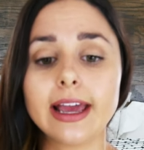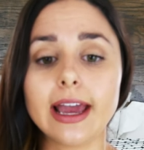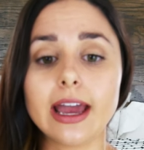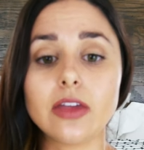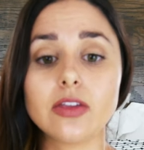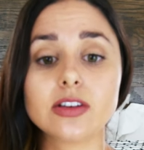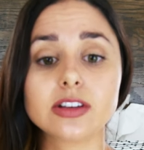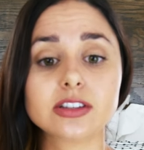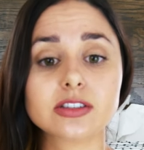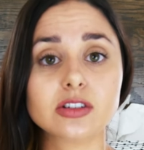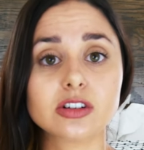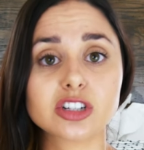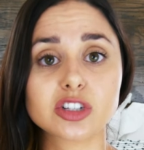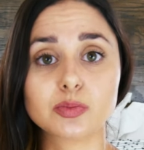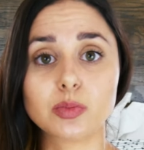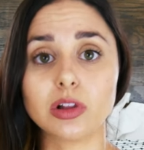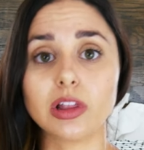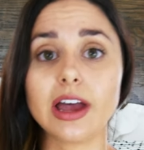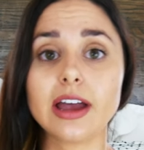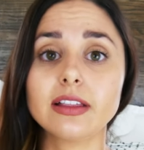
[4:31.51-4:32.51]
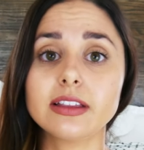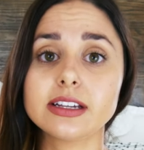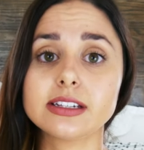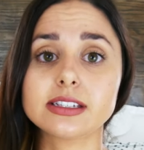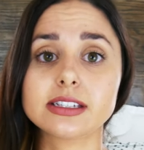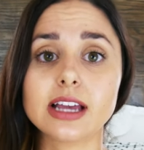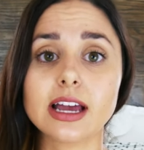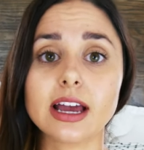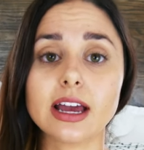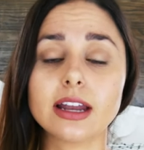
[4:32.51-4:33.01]
And this nurse politely
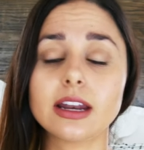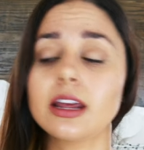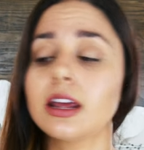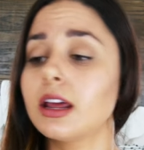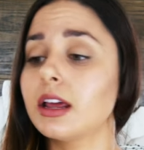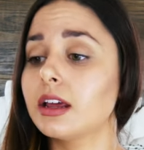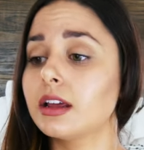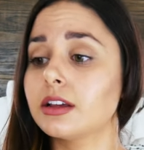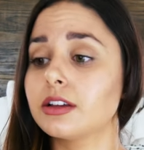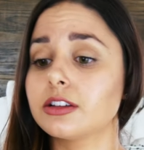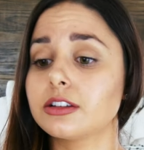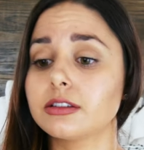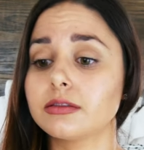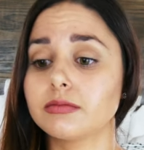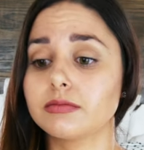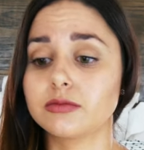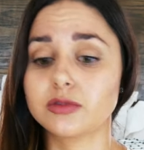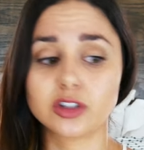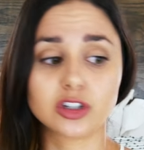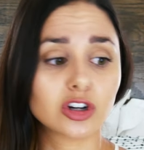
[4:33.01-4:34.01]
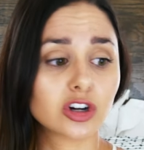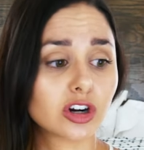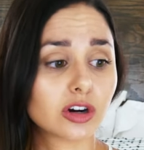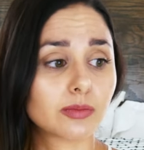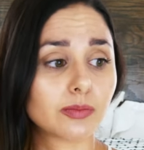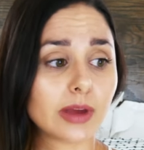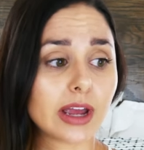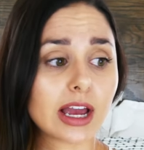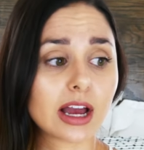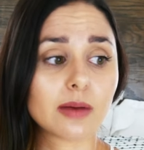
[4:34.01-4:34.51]
said,
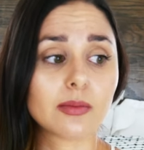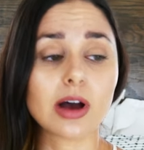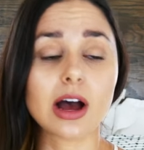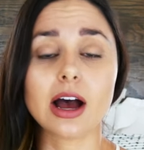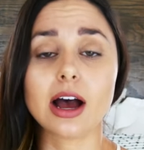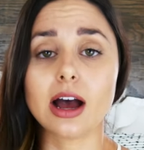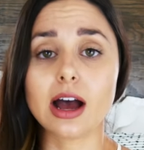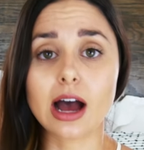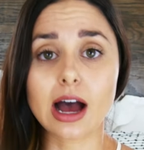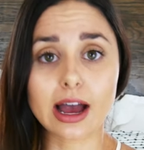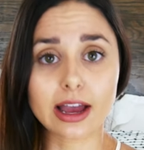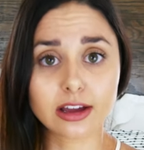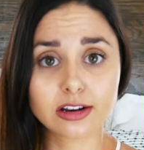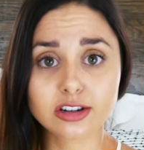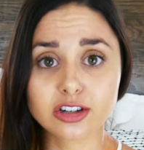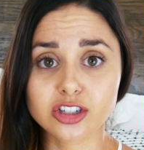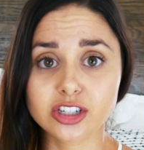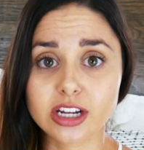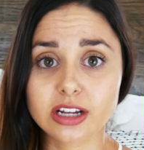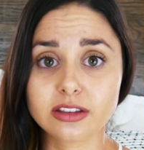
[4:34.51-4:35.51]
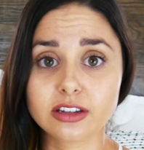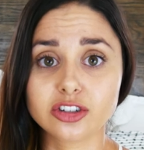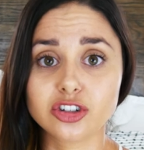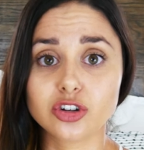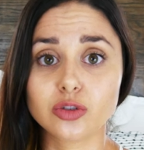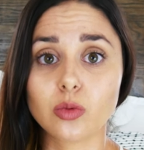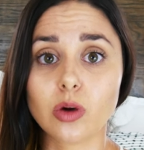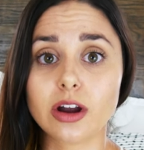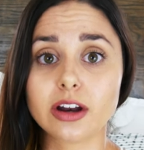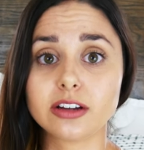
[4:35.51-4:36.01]
sir, ma'am, I understand that
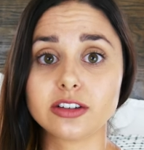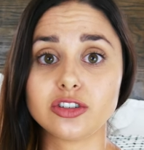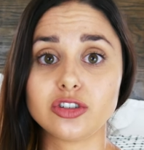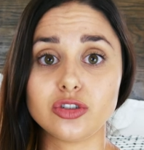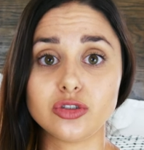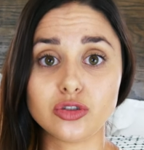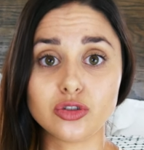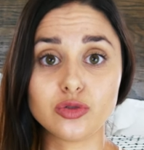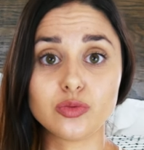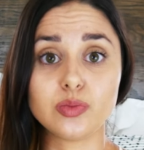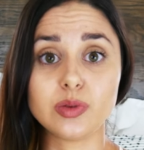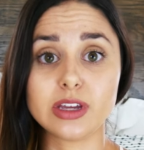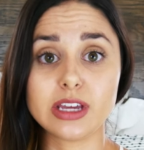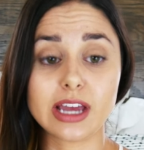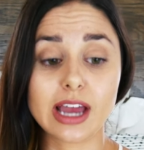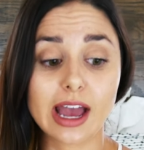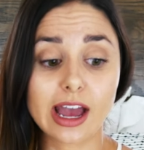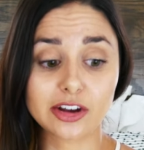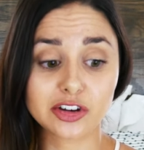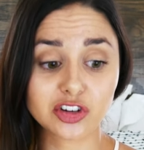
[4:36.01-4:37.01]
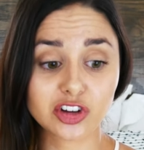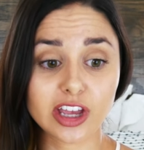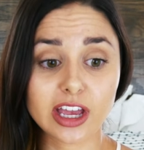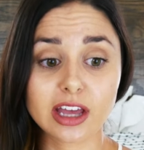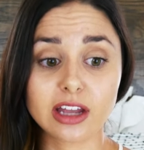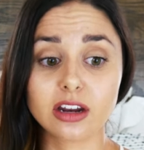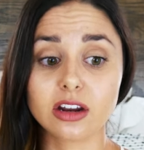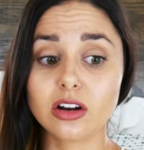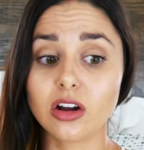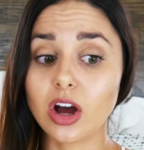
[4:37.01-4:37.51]
you're wanting to be
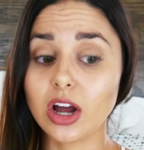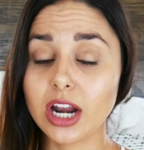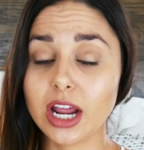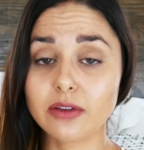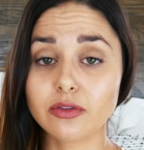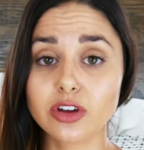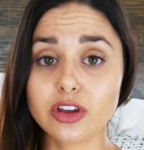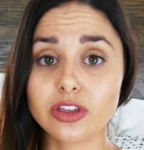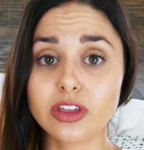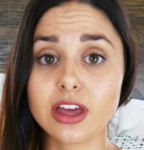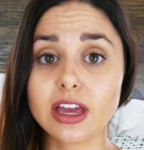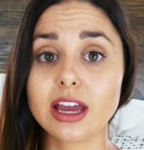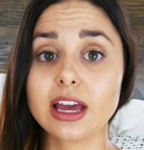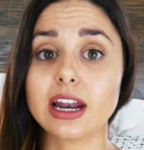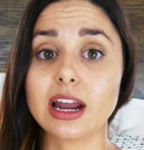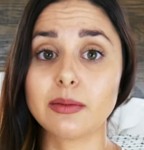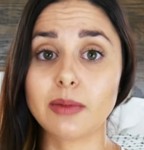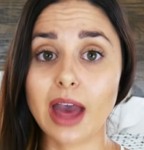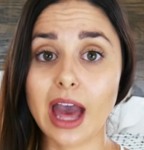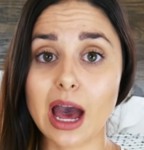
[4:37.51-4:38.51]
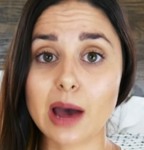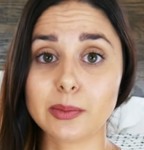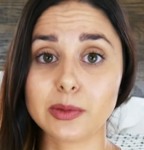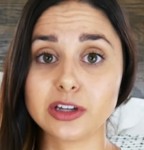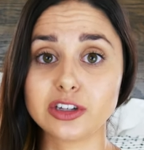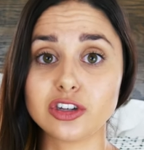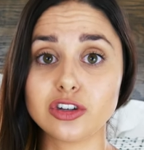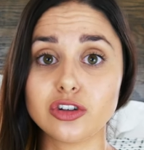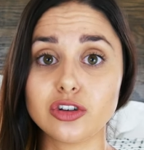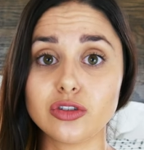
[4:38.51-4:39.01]
educated on everything, and I'm
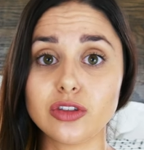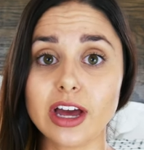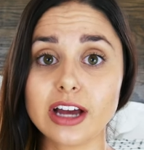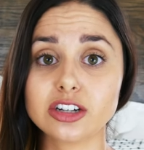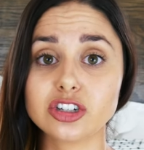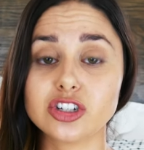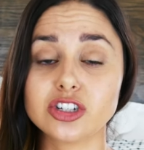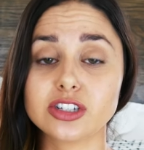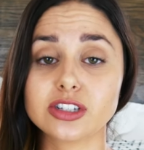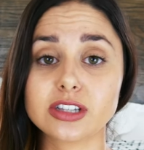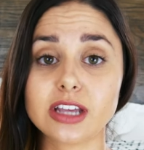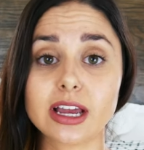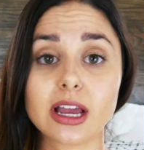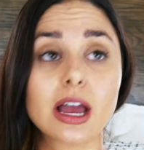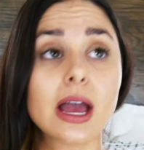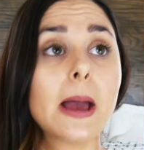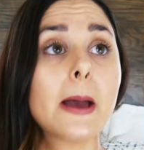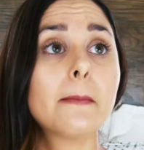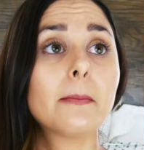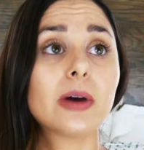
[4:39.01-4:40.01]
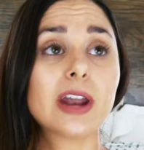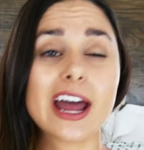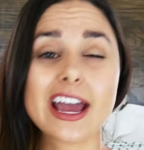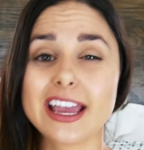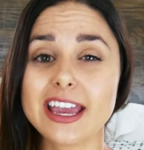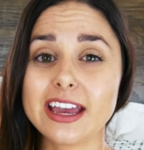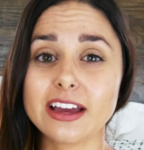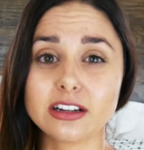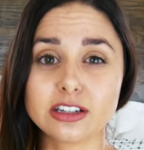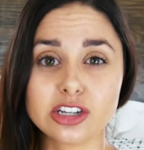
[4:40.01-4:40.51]
happy to do that. She's like, but I
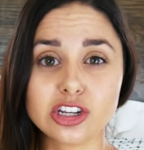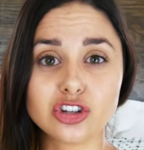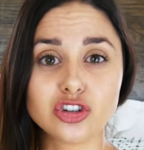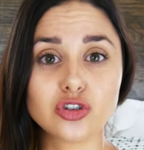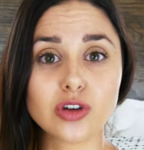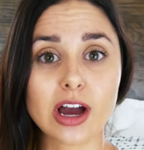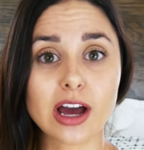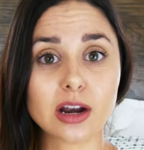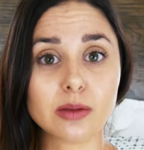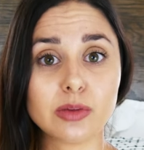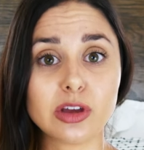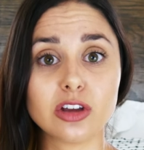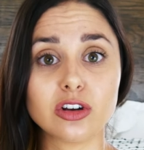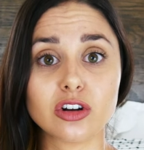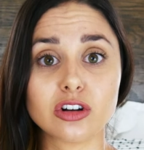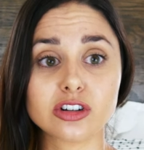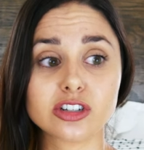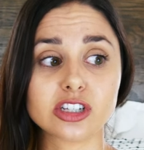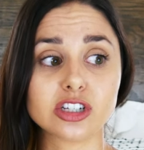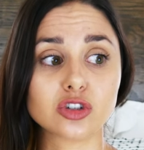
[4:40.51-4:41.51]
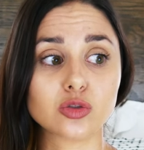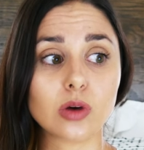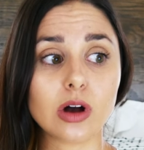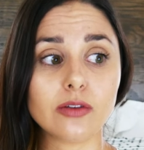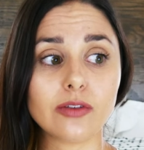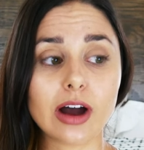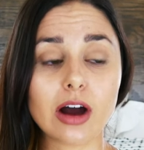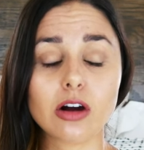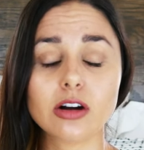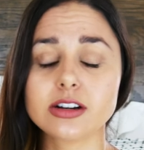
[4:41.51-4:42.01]
can't teach you how to be a nurse in
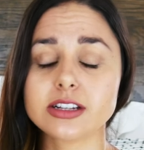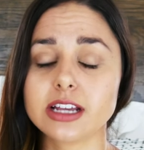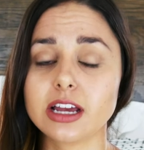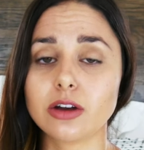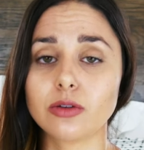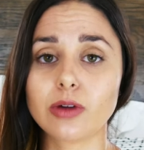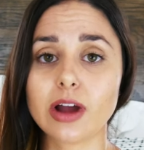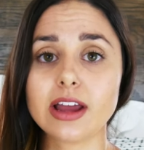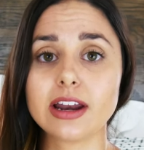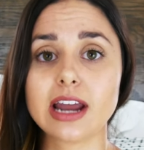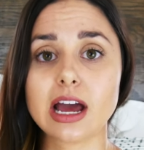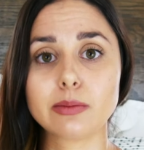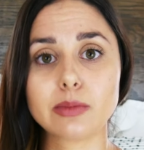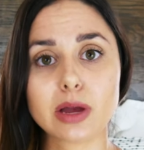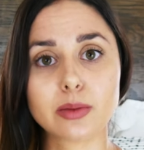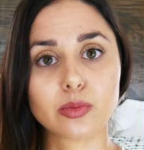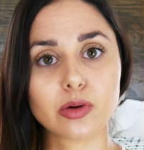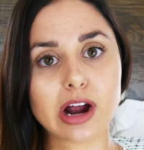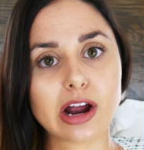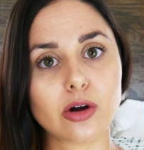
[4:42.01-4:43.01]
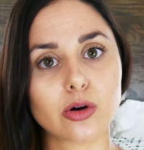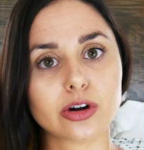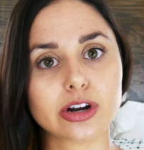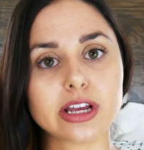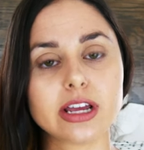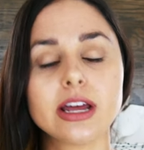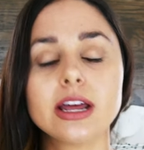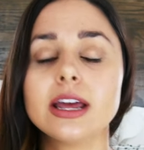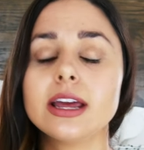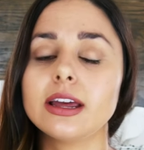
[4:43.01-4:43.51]
12 hours, and right now my
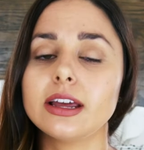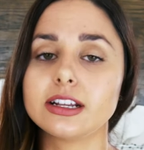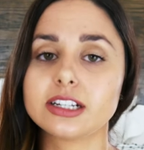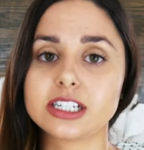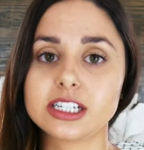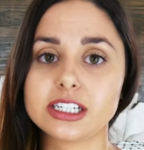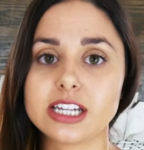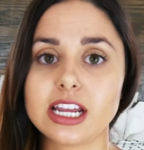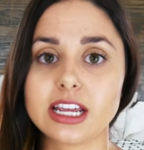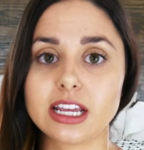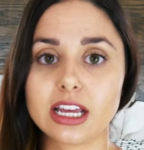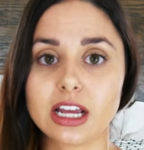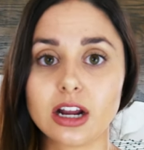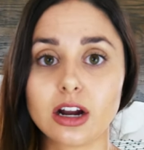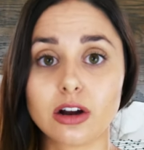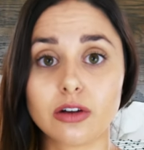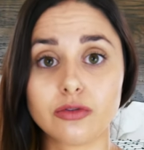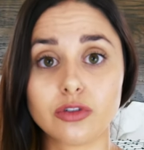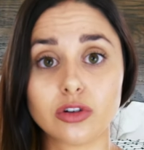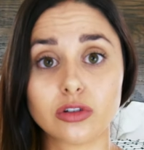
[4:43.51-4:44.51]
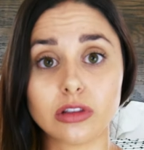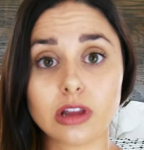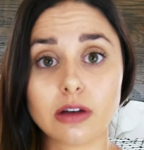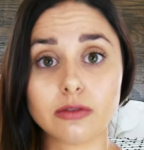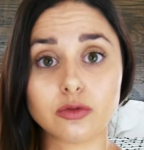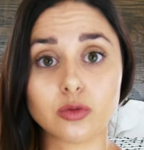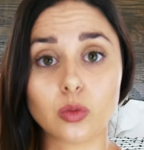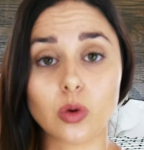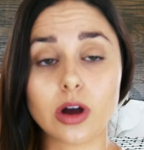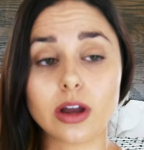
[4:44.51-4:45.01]
priority is to take care of your
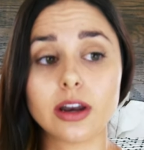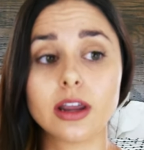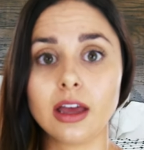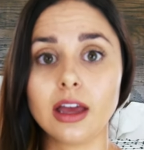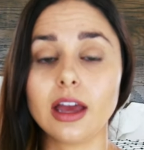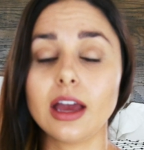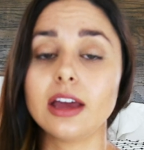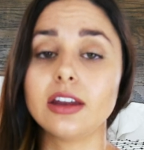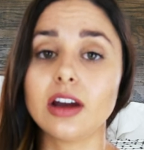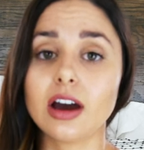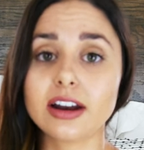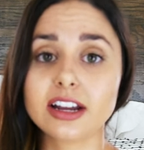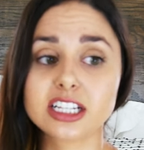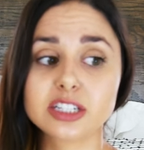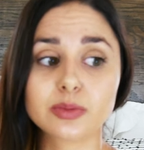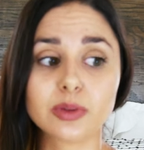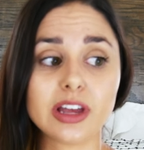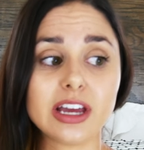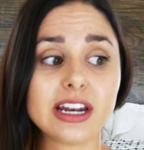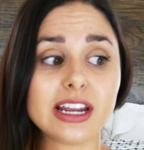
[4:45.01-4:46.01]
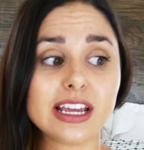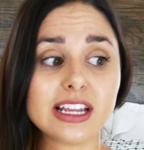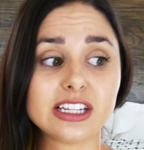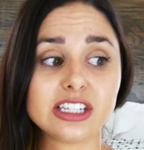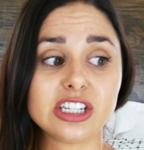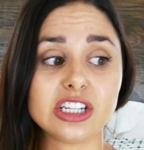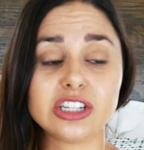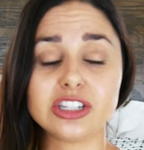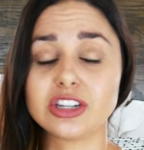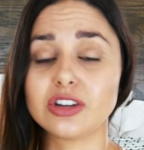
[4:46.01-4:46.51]
loved one and not explain in
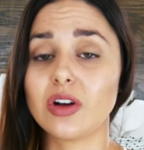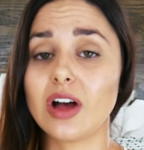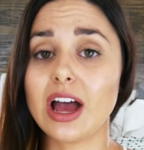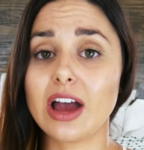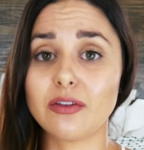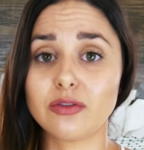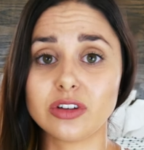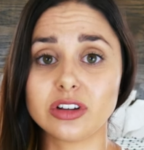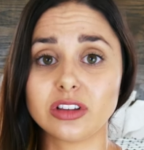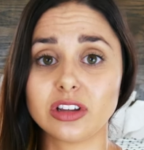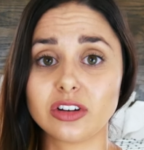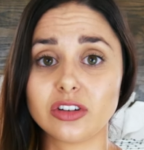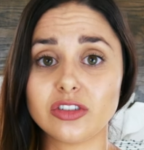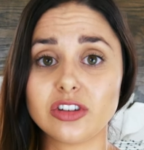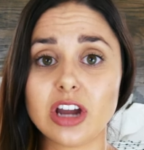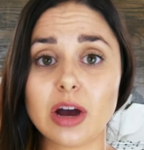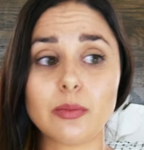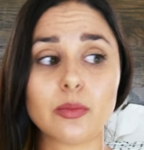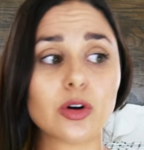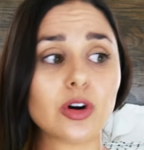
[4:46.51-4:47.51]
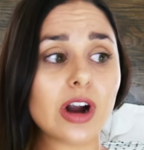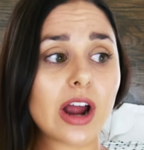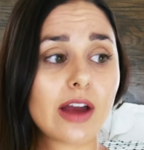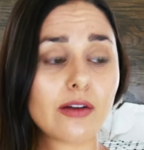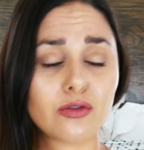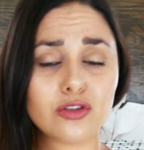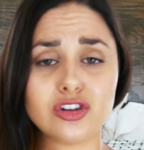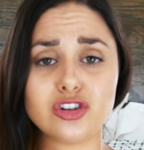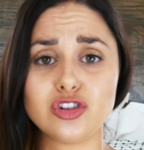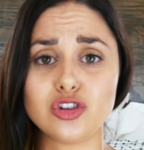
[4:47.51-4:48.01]
detail every little number,
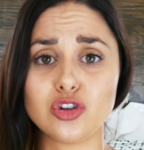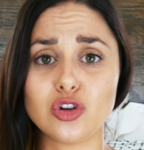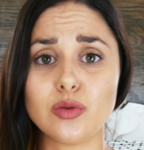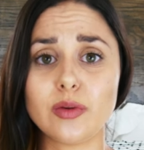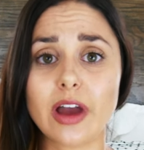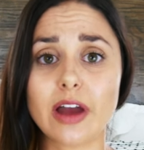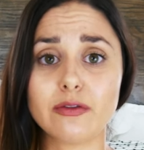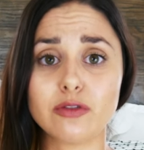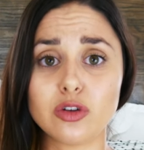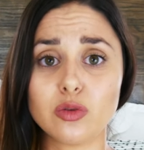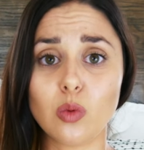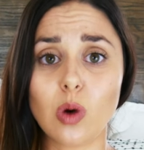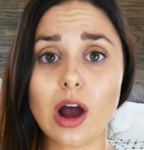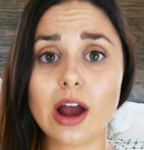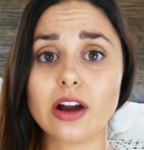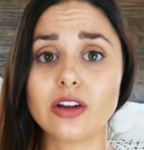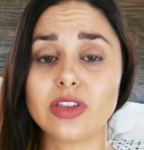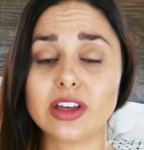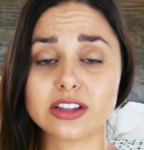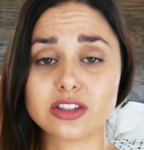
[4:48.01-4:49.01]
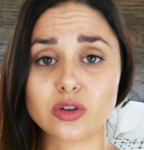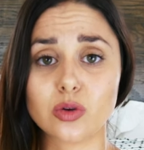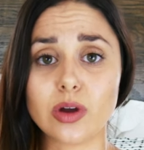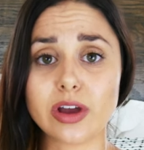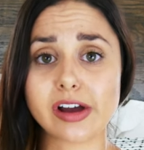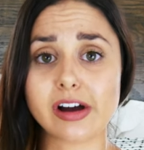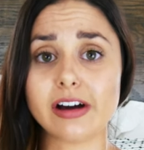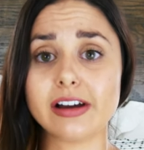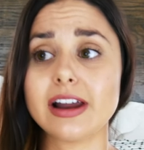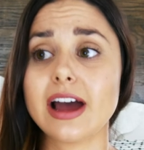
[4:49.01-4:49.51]
every tube, every wire that's
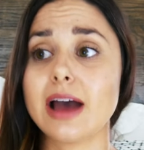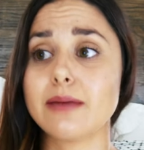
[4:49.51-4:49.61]
going on.